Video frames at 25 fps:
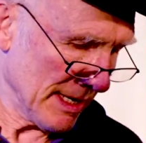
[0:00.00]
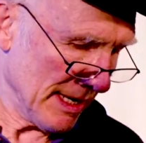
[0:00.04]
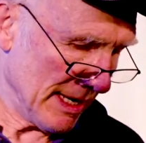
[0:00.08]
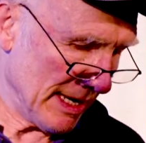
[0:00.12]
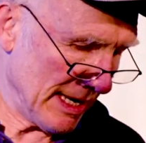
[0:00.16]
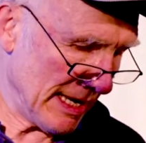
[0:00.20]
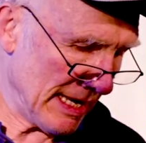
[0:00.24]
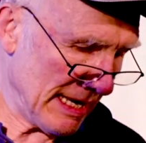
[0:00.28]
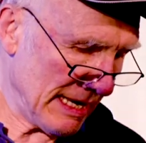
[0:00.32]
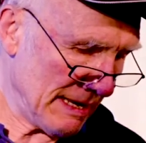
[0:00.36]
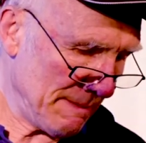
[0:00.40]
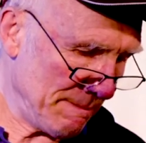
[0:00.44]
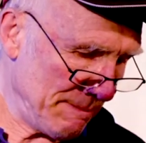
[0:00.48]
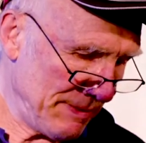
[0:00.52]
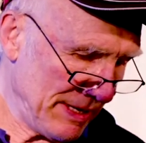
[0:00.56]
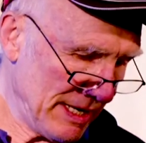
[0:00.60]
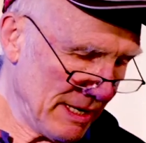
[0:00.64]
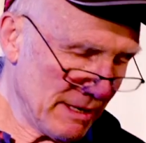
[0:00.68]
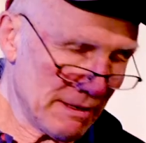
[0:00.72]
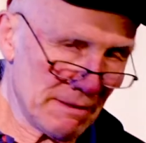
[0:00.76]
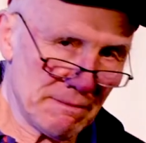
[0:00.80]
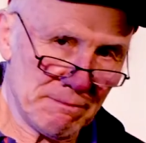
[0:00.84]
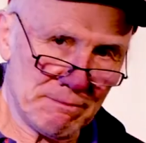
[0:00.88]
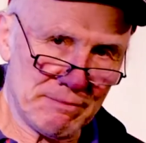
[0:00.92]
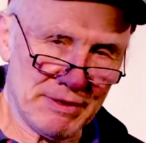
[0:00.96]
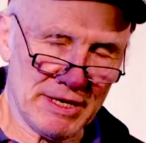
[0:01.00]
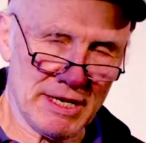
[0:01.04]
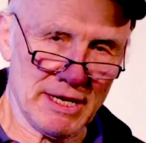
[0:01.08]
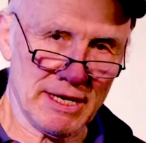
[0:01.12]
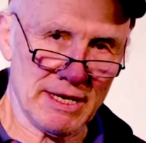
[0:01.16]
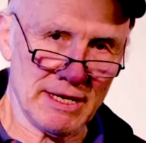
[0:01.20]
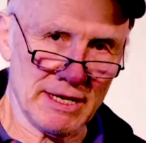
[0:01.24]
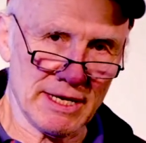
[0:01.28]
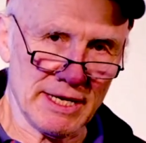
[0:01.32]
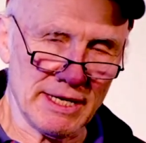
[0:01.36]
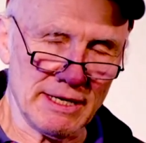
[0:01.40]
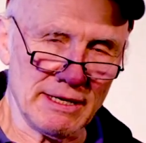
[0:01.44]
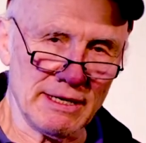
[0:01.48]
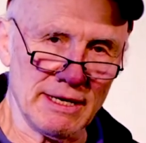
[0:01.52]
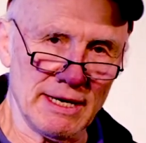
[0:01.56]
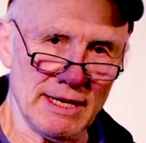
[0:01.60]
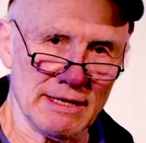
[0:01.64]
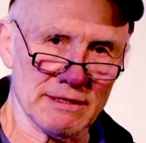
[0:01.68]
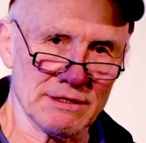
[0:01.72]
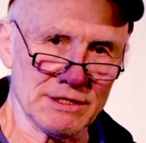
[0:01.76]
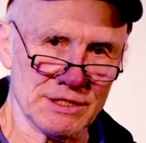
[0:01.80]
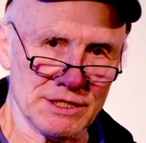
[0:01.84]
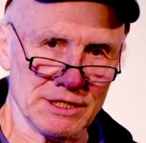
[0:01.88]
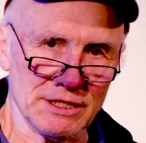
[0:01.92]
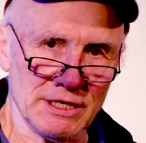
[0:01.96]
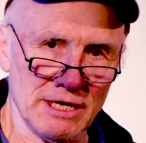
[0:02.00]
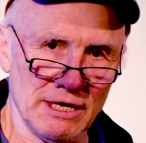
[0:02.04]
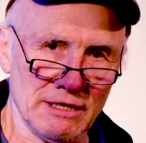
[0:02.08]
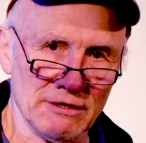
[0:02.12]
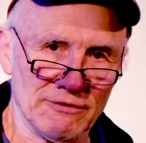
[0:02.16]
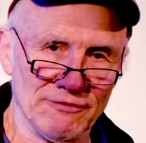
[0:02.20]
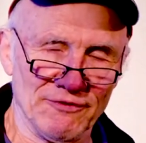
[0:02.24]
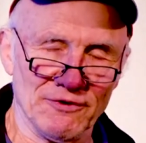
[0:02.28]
Airbnb in London had